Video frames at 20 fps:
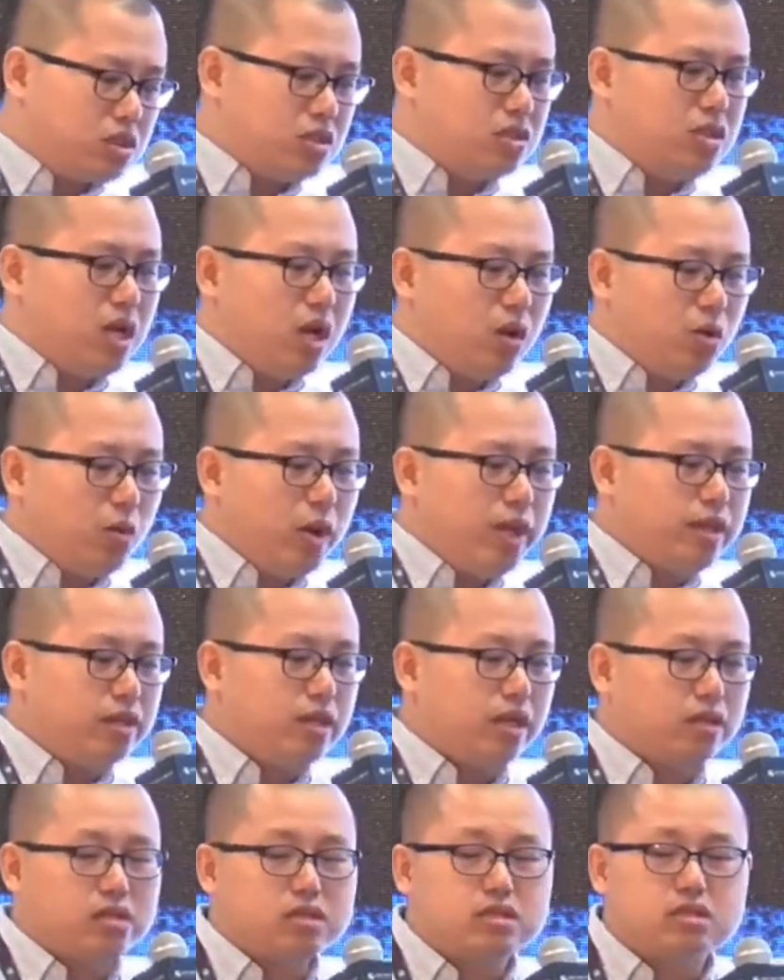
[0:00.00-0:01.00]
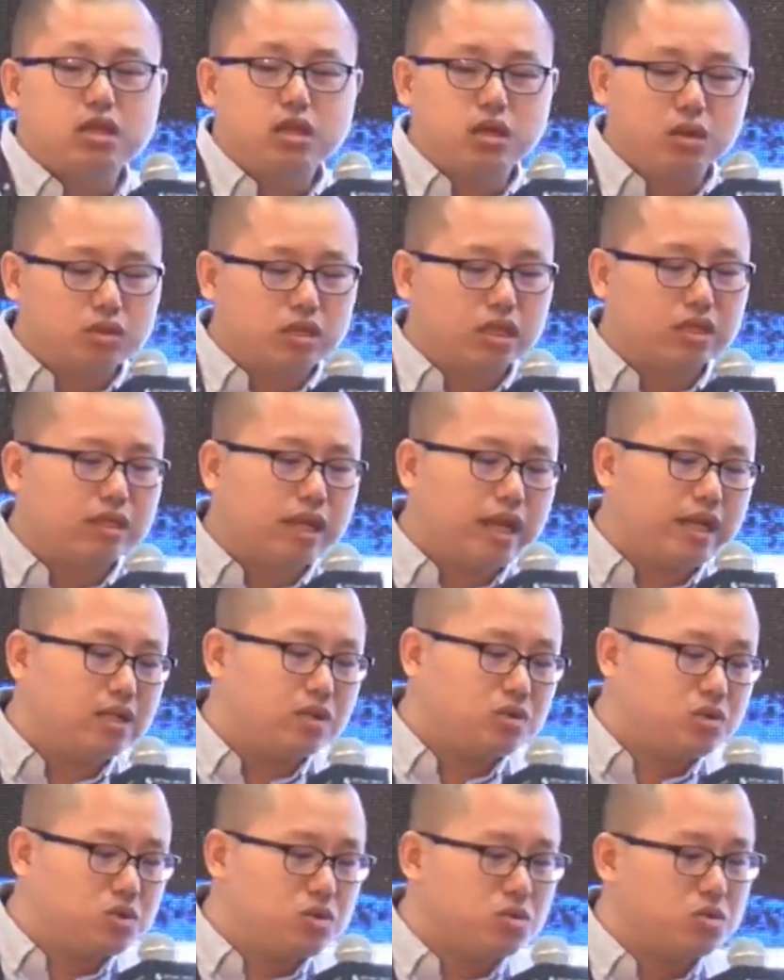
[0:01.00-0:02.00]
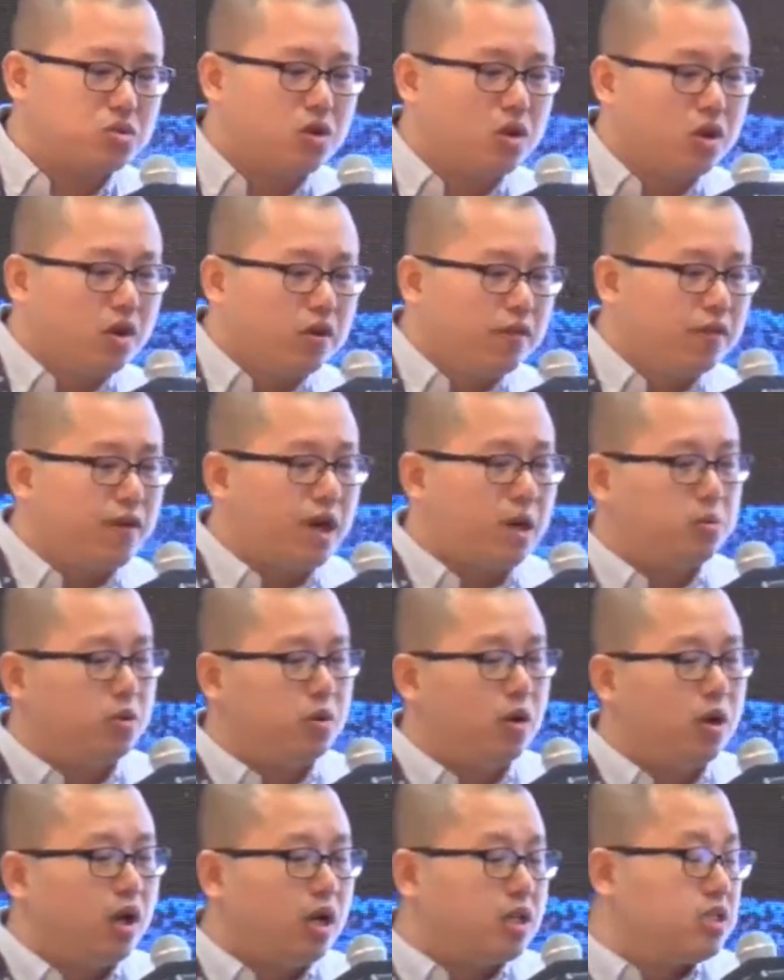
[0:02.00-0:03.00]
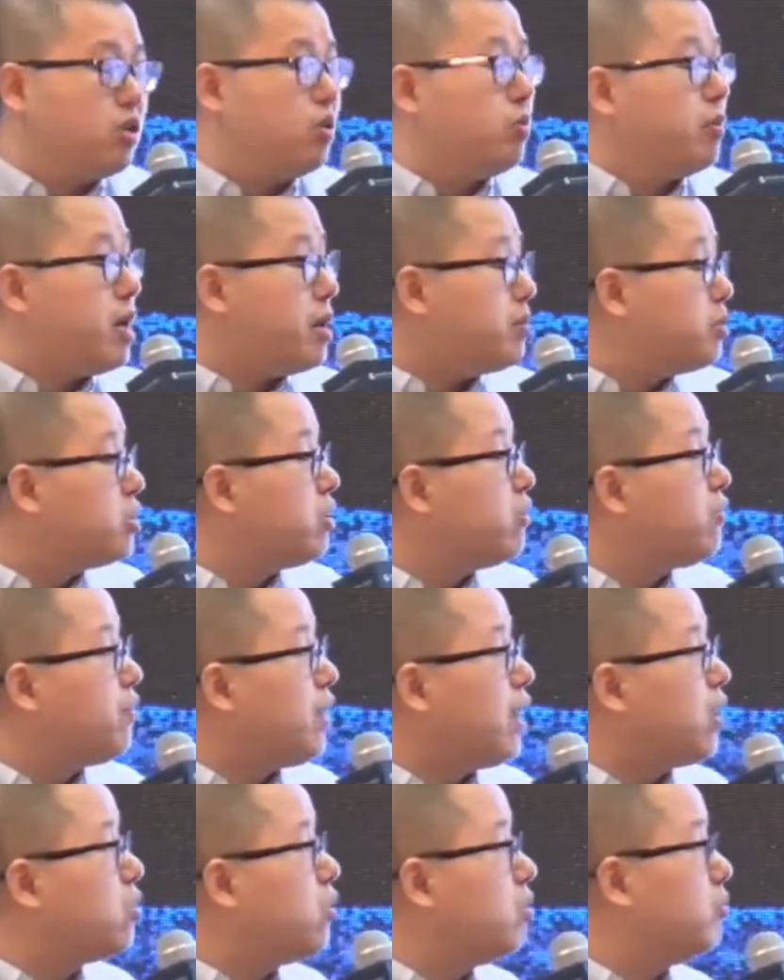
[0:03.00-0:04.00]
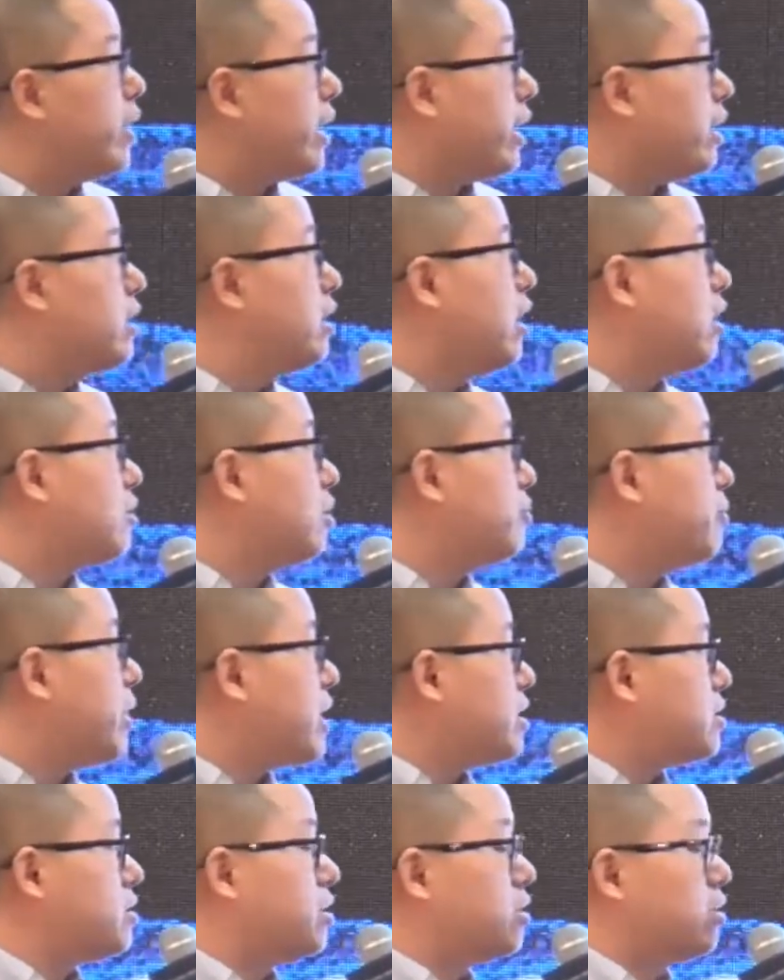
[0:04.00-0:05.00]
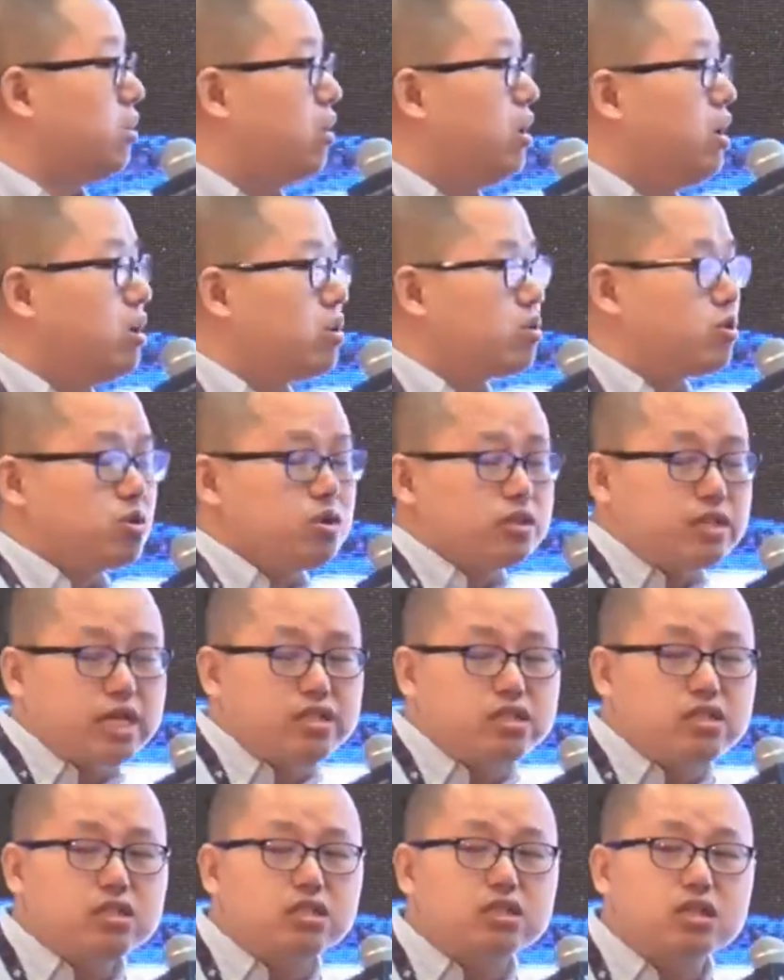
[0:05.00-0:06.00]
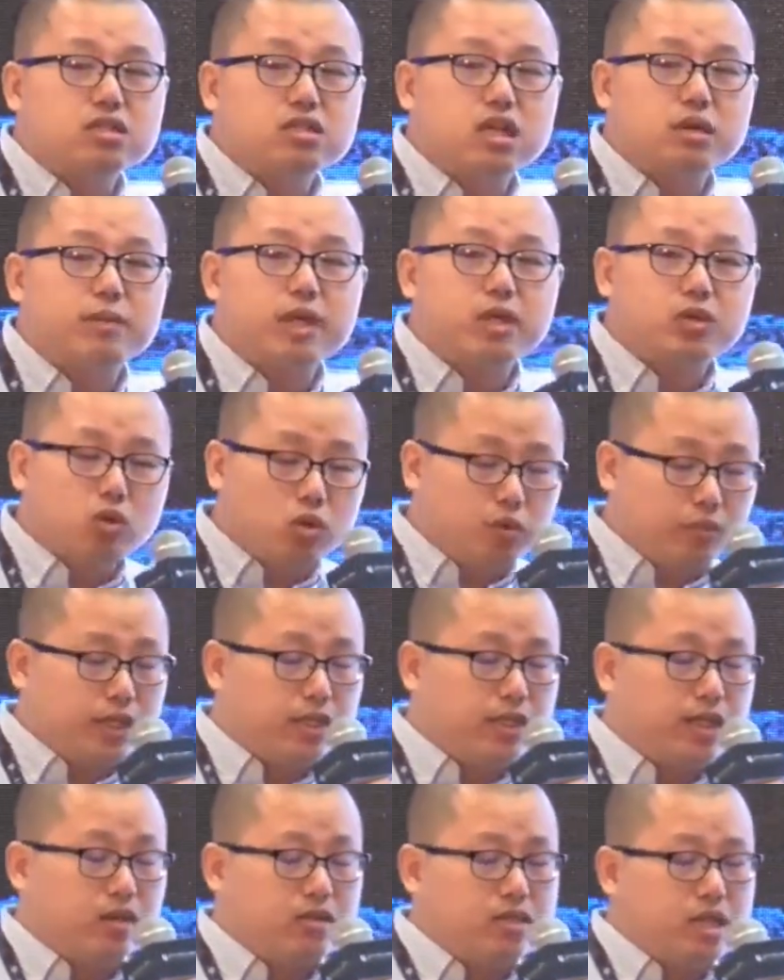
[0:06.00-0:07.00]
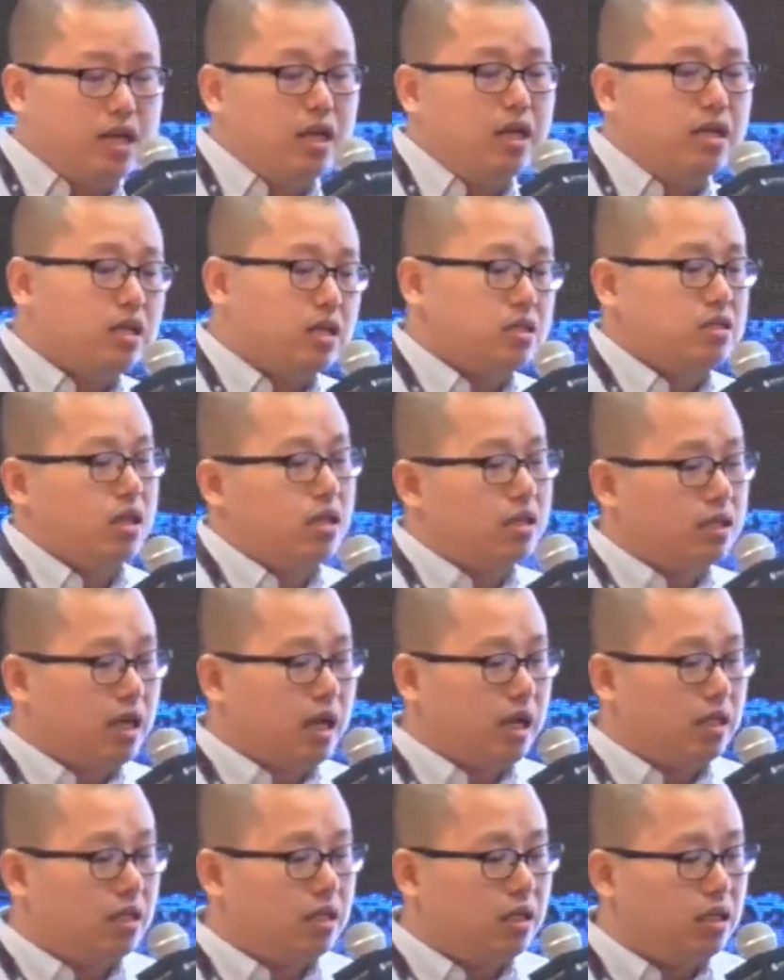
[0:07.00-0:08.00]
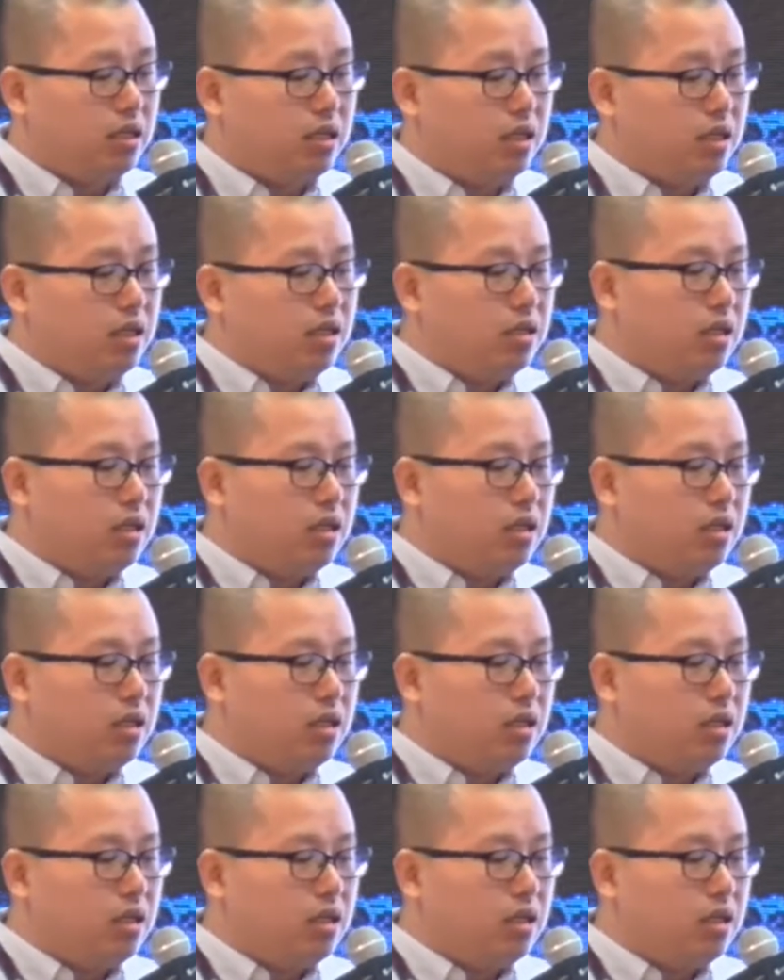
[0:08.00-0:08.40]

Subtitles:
That is also very good. And every week we have thousands of SQL waiting to be released, and we cannot allow any